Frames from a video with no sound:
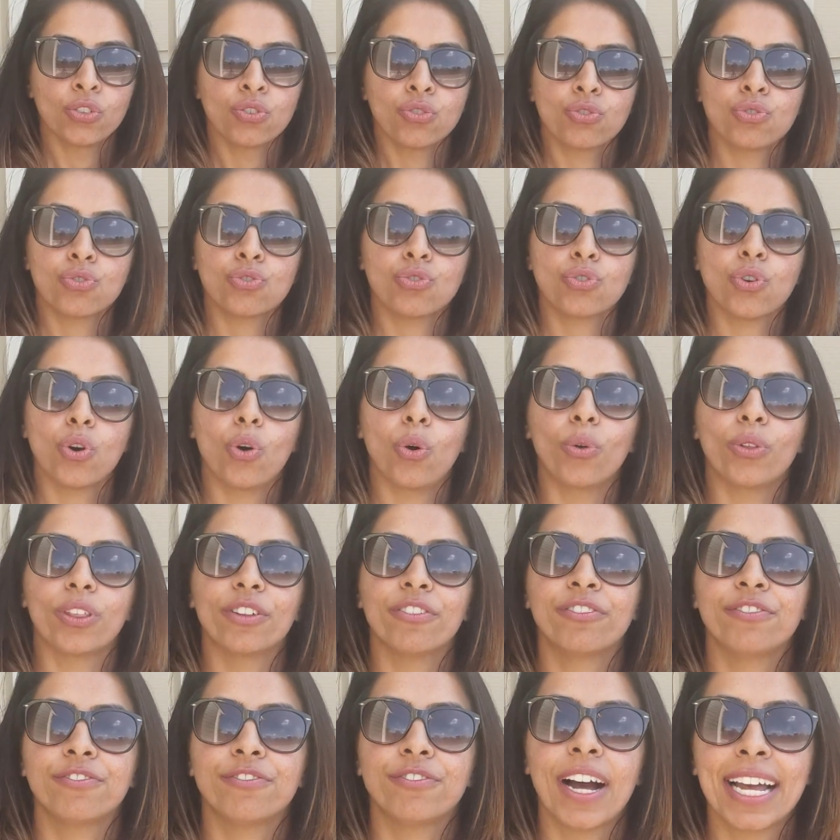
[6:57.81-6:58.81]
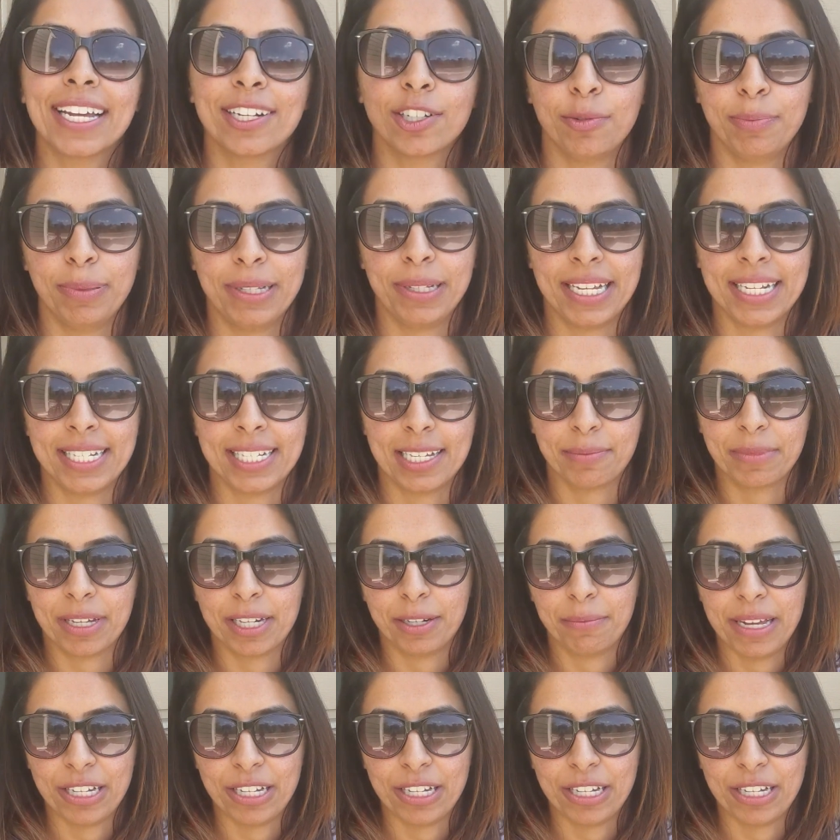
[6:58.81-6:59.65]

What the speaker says: So the final place I'm going to